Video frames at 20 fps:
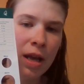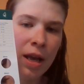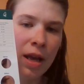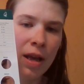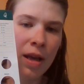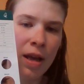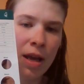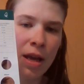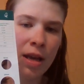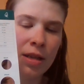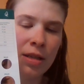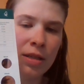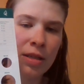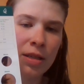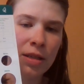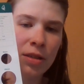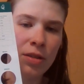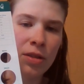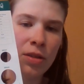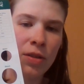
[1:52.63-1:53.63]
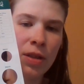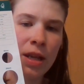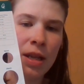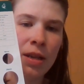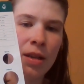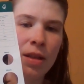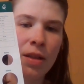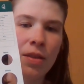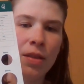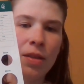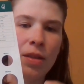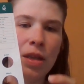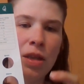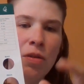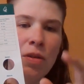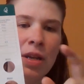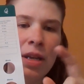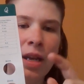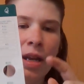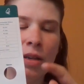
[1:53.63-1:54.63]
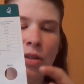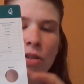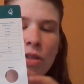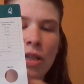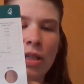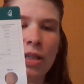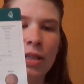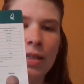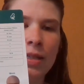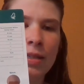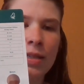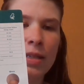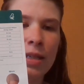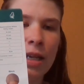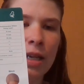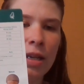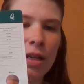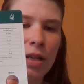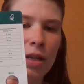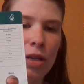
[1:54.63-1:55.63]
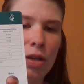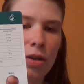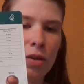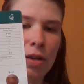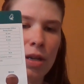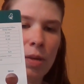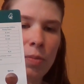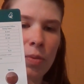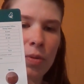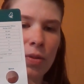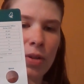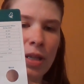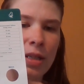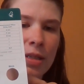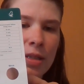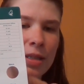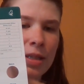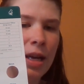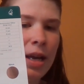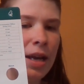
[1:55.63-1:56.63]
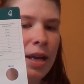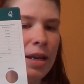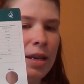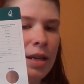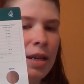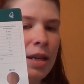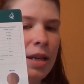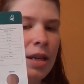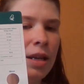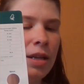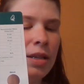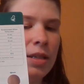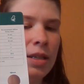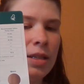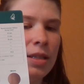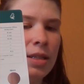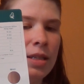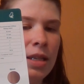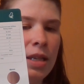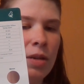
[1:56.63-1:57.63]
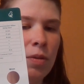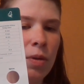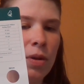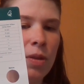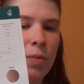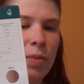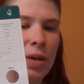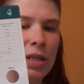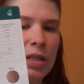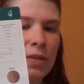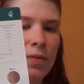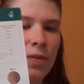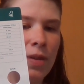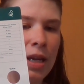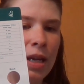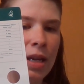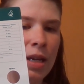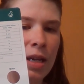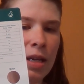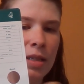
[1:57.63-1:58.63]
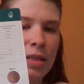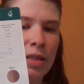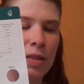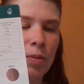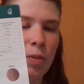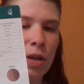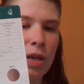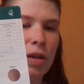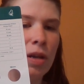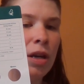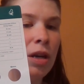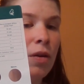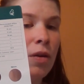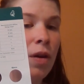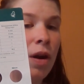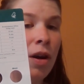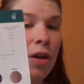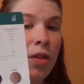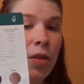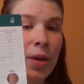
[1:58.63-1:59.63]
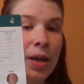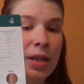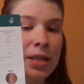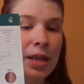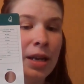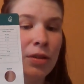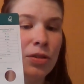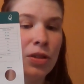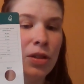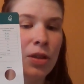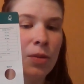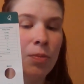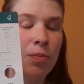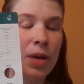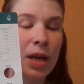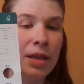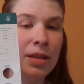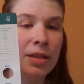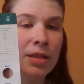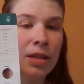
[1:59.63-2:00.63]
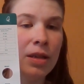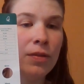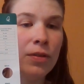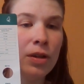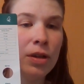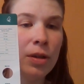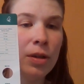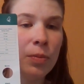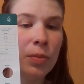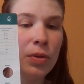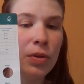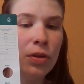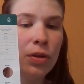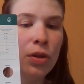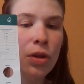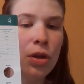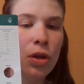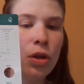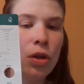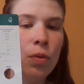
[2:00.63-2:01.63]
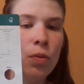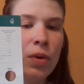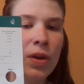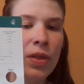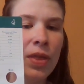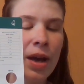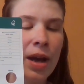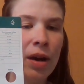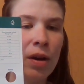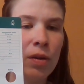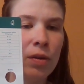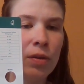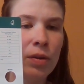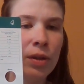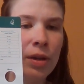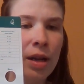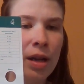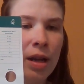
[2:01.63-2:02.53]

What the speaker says: And so then you can actually just stick your nipple inside to see where the best fit is, where you can go all the way down to the base of your nipple without